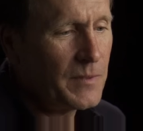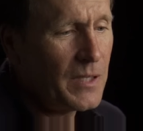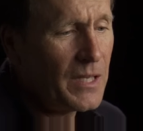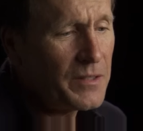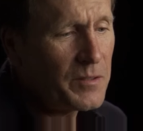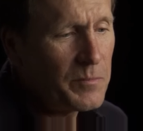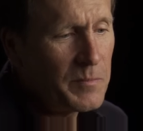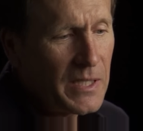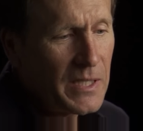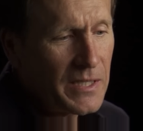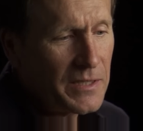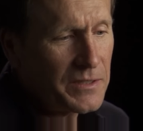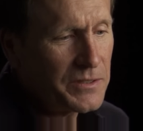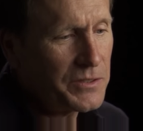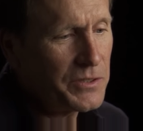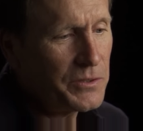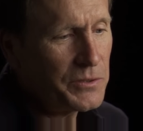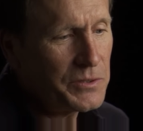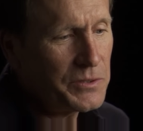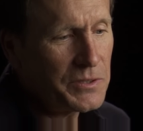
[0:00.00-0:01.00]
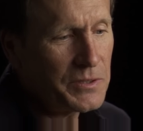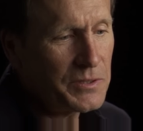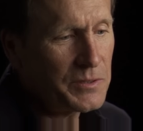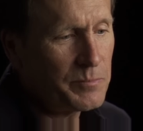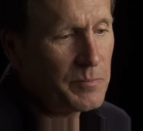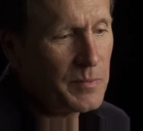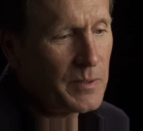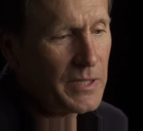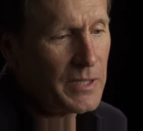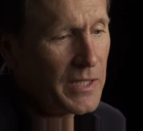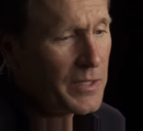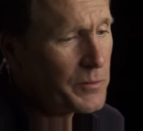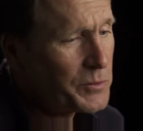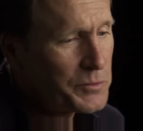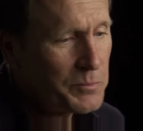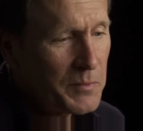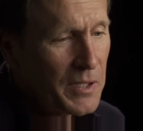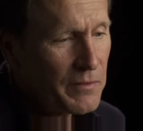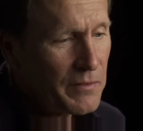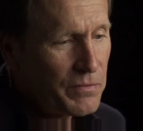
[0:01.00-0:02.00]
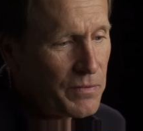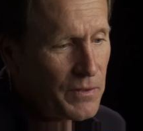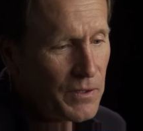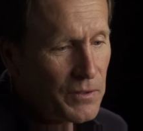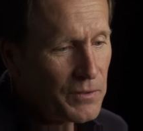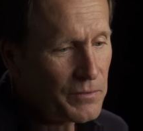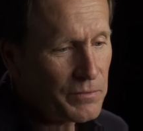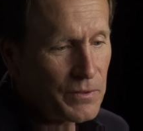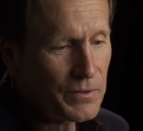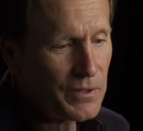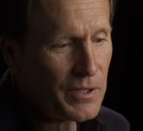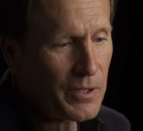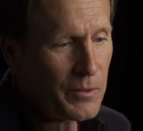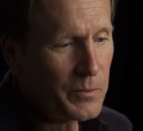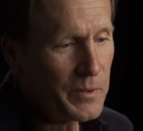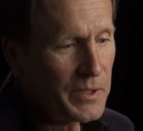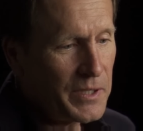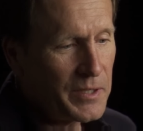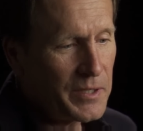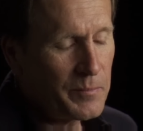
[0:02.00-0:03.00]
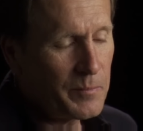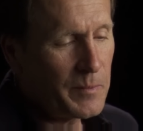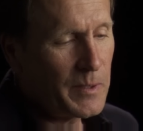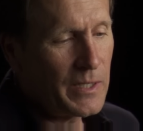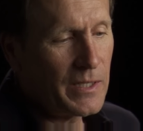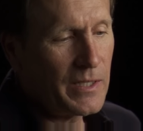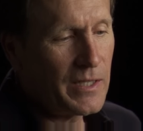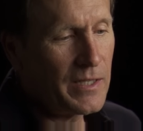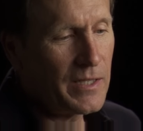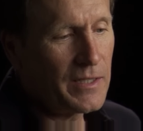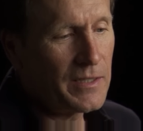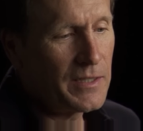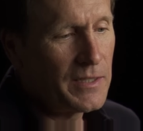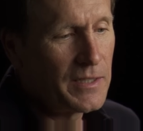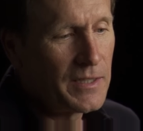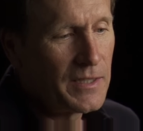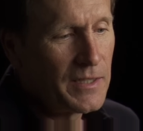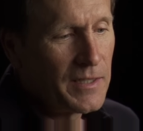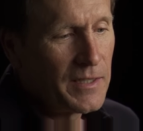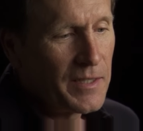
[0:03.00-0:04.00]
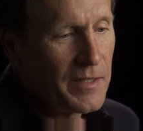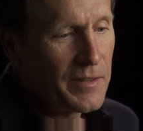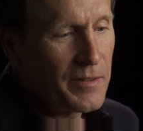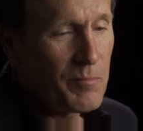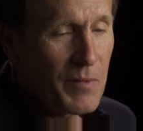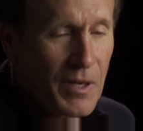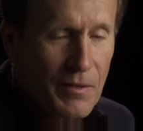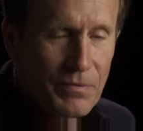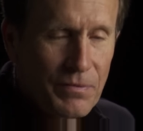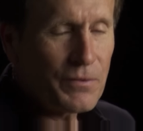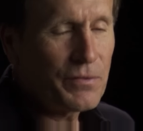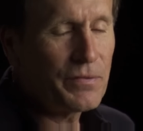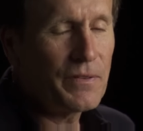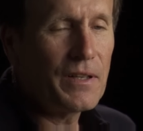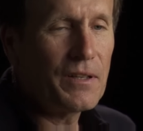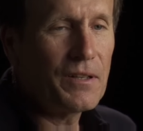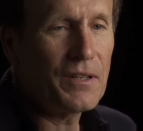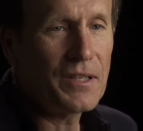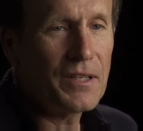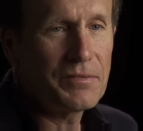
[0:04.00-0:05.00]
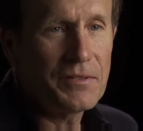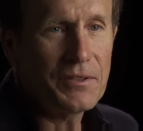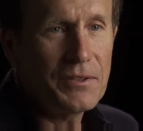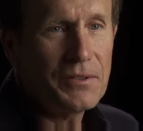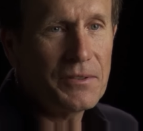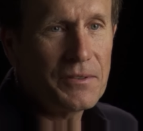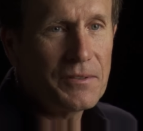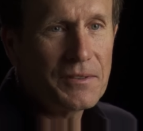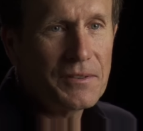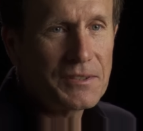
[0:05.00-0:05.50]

Not to make excuses, but it was my fault for not winning, but the muffler fell off, too.